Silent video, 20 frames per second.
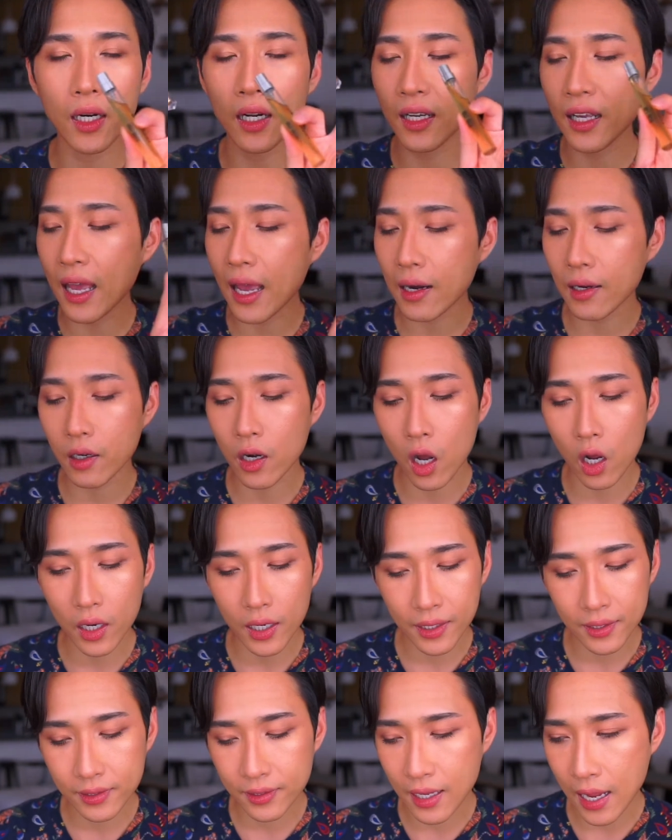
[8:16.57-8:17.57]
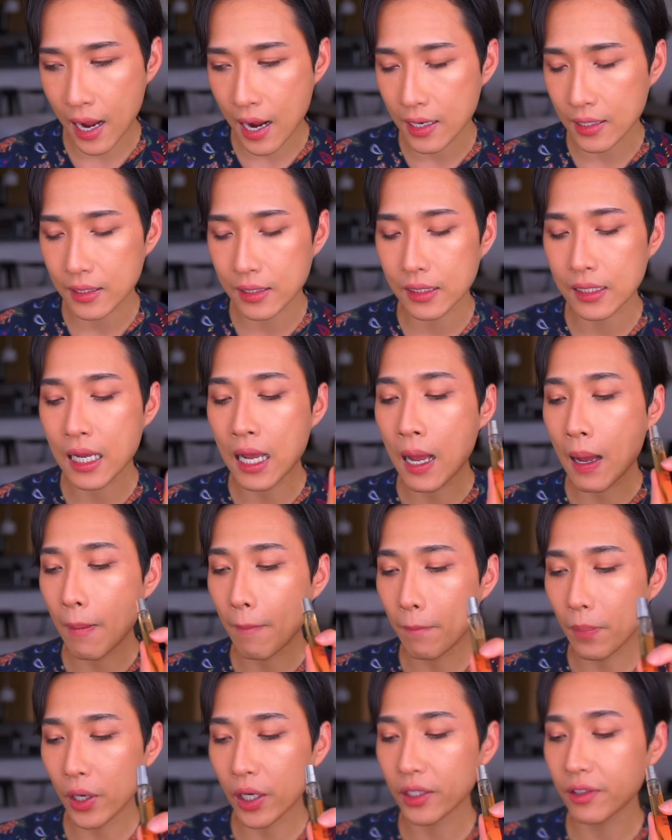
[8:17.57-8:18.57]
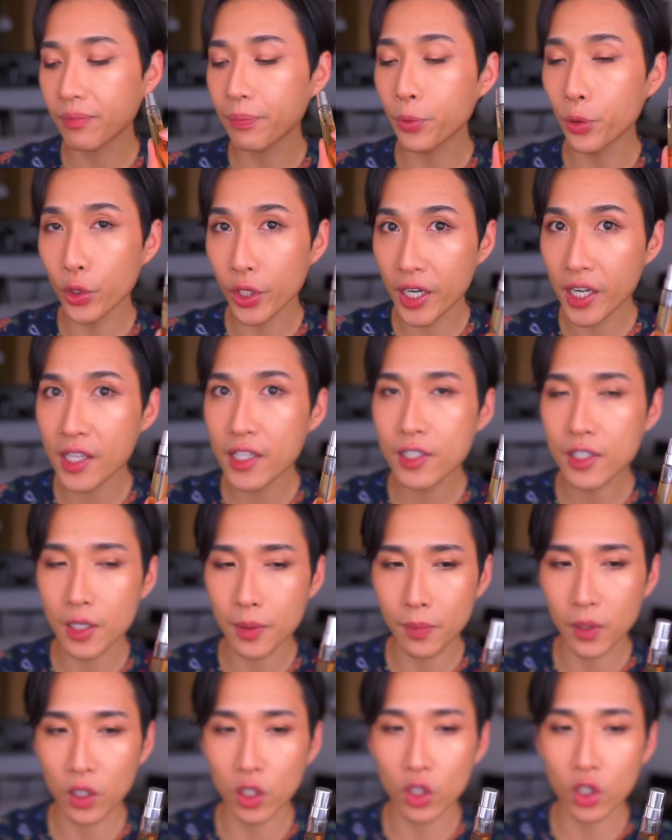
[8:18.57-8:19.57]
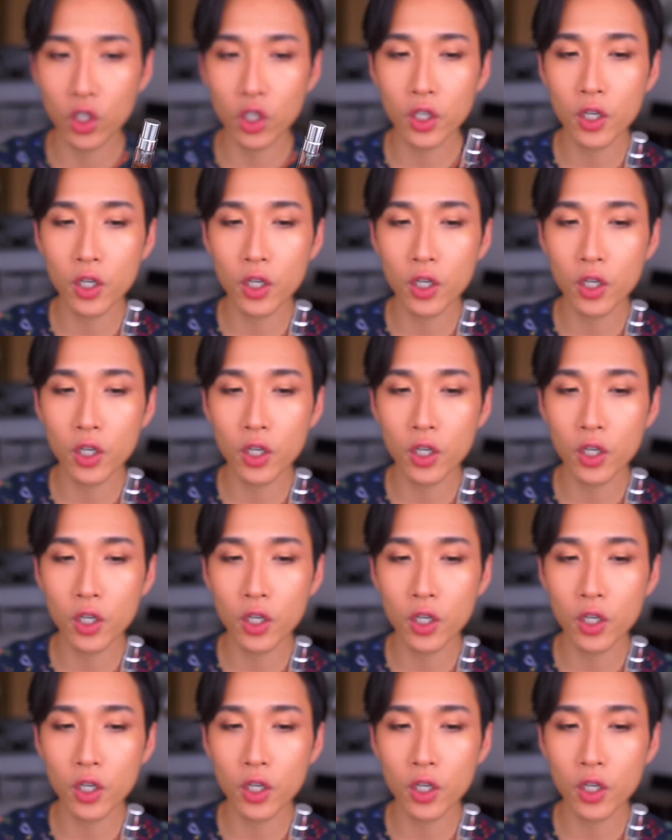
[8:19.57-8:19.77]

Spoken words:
Again, not exact, but pretty similar.